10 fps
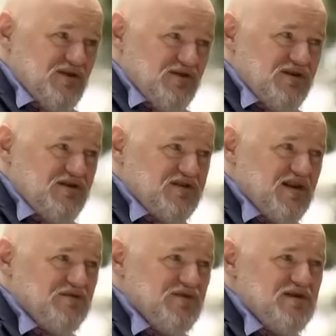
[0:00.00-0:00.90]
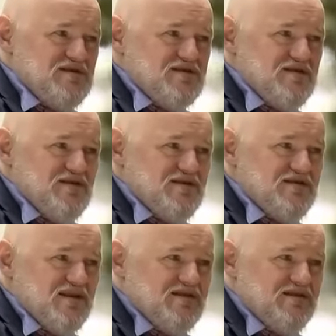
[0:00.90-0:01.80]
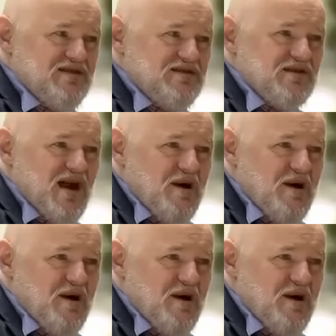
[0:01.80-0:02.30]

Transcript: The only sad thing is that it didn't